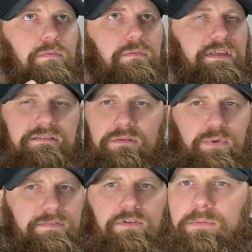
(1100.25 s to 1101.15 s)

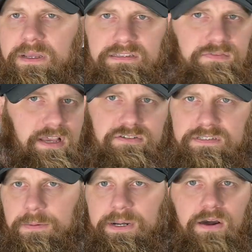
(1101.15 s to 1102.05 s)
we've known about these flashlights
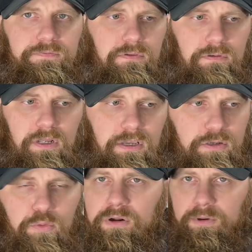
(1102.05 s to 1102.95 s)
coming out for
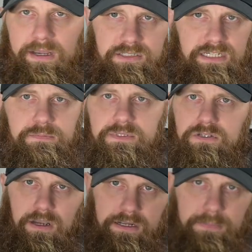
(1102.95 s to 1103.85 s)
quite a while. Josh has been
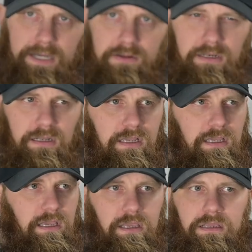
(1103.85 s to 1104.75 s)
talking about it,
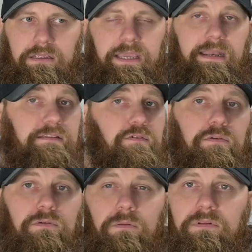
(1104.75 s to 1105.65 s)
and that's
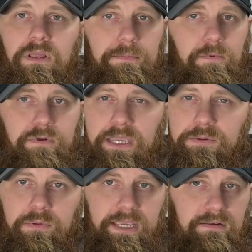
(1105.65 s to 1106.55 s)
cool. I'm okay
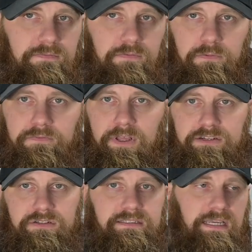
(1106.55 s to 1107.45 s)
with waiting for
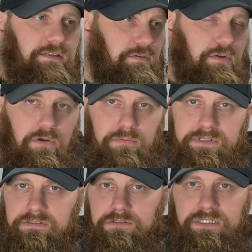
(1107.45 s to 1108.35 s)
flashlights. I do know
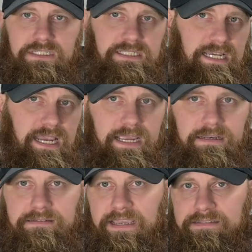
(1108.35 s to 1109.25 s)
research and
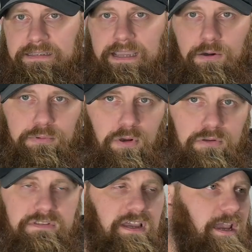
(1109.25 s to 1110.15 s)
design, testing out
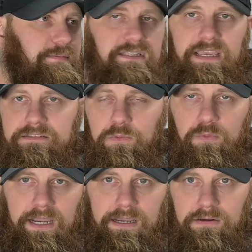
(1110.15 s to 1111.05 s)
prototypes takes a
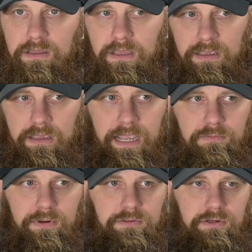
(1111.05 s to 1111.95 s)
while. I'd
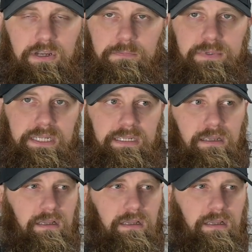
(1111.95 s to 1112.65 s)
rather a company